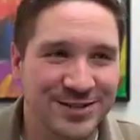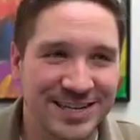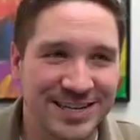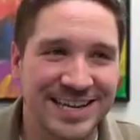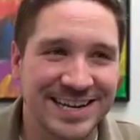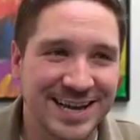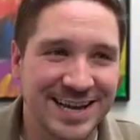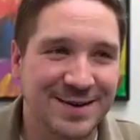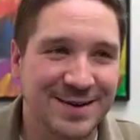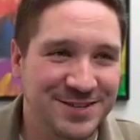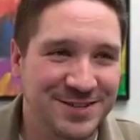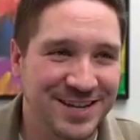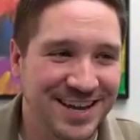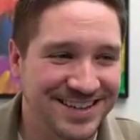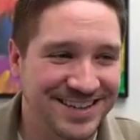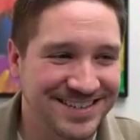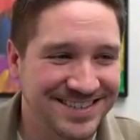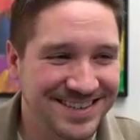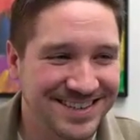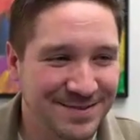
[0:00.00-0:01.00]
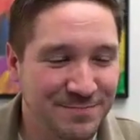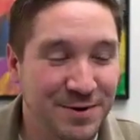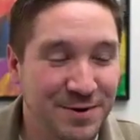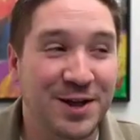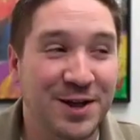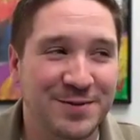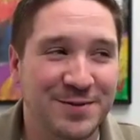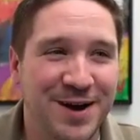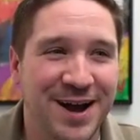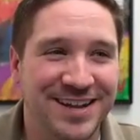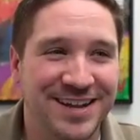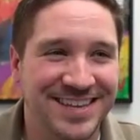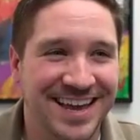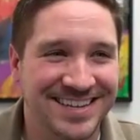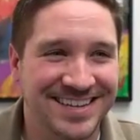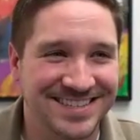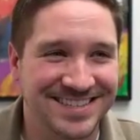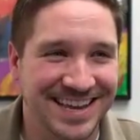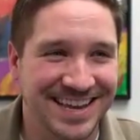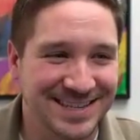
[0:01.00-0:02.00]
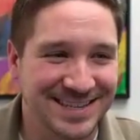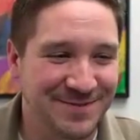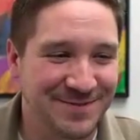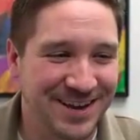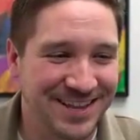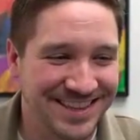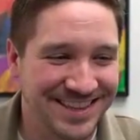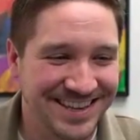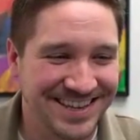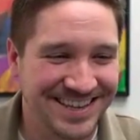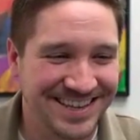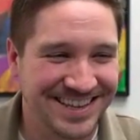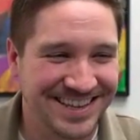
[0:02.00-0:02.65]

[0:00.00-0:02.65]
I'll see you in a couple days, but on the podcast next month.